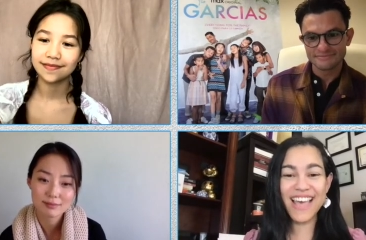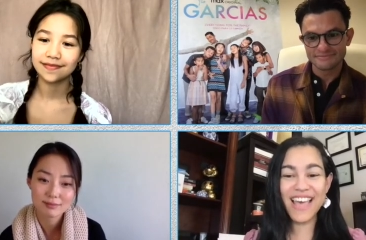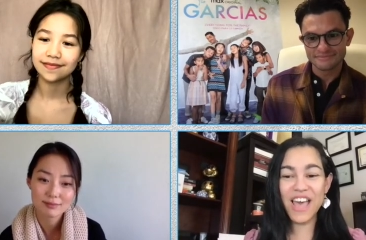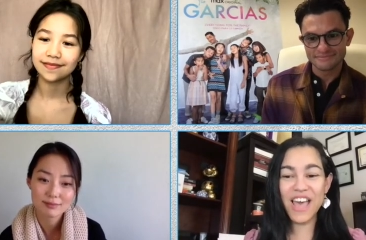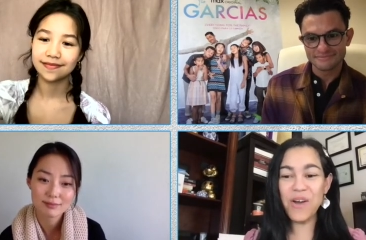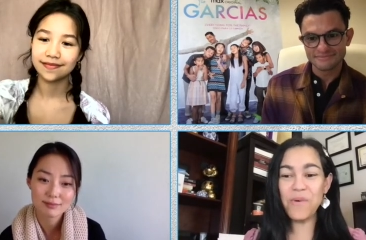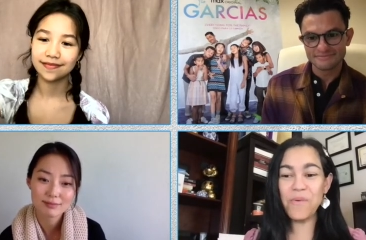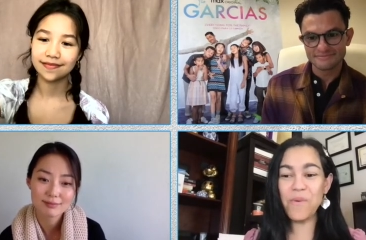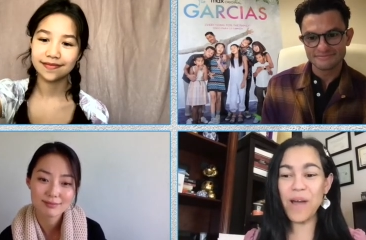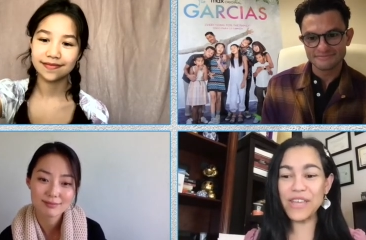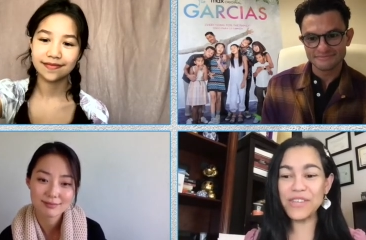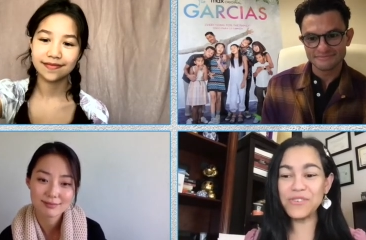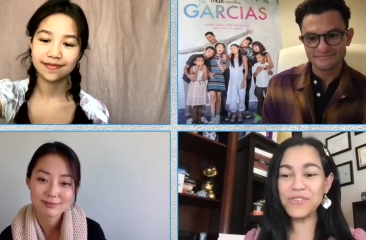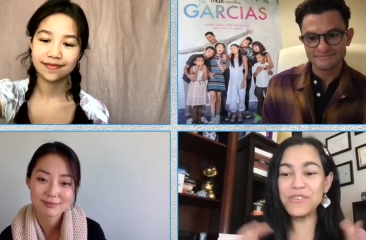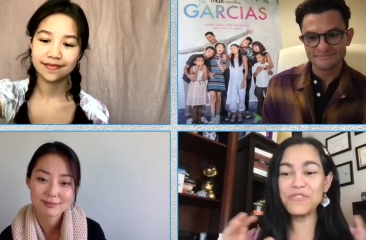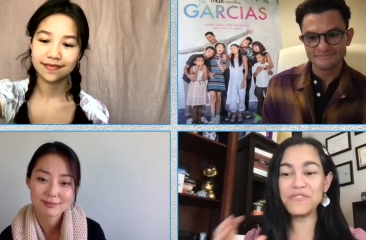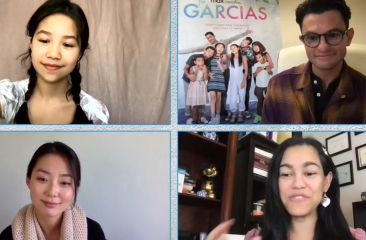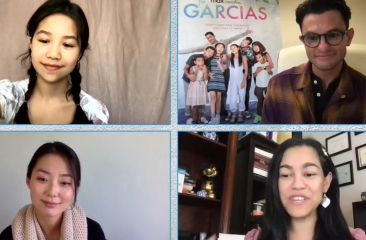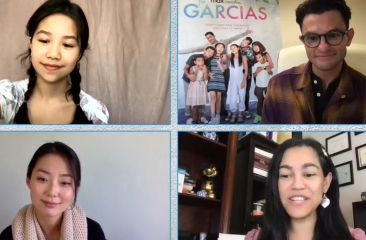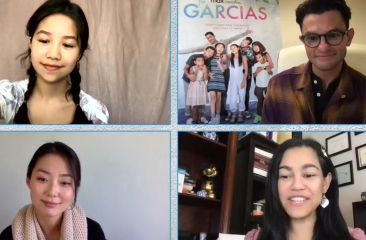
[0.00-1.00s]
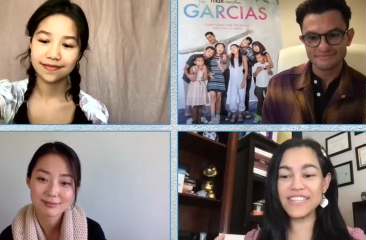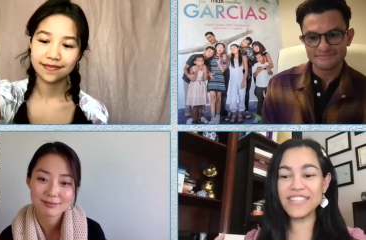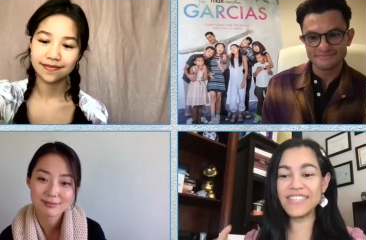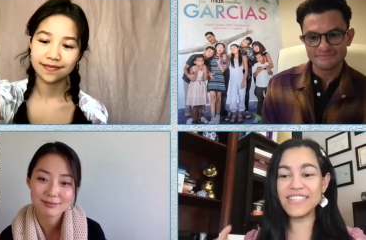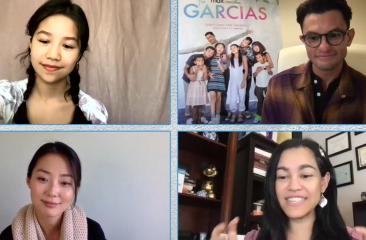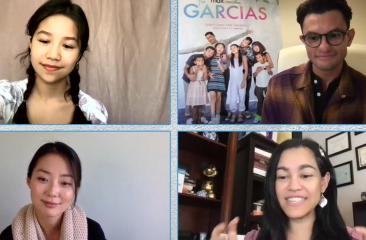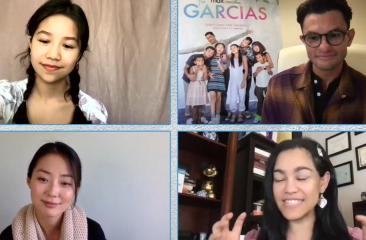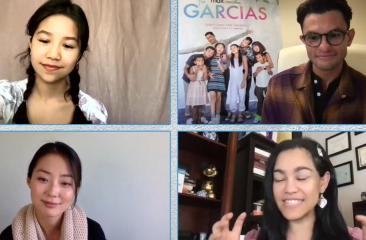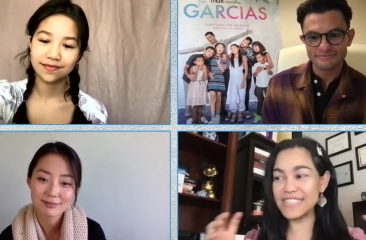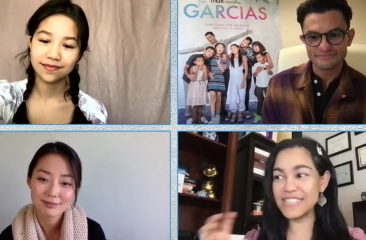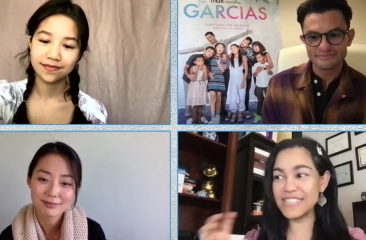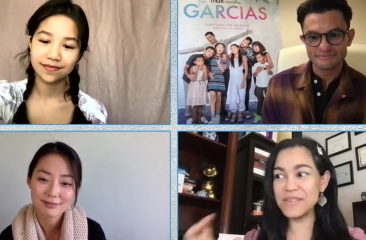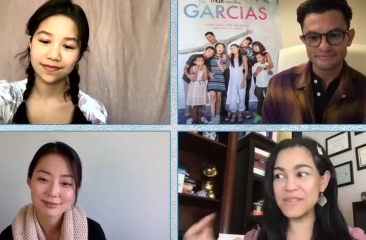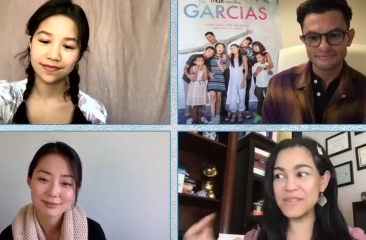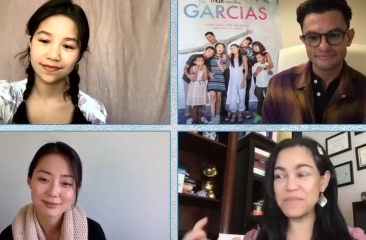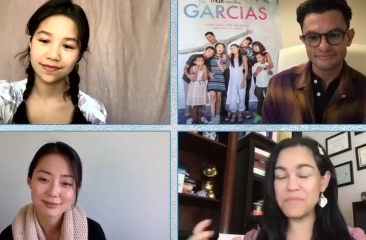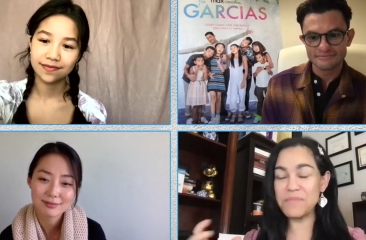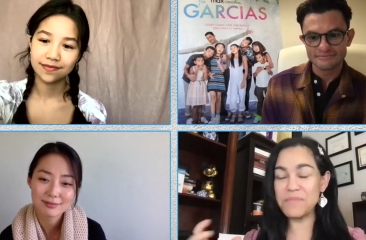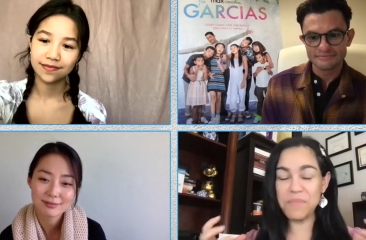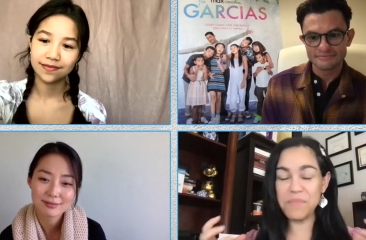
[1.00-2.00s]
Speaker 1: Why do you feel this is
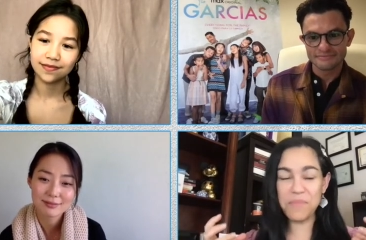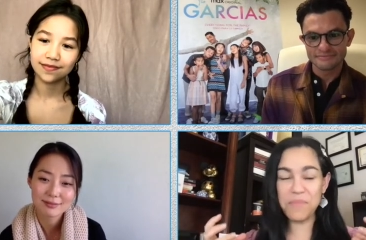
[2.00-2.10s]
important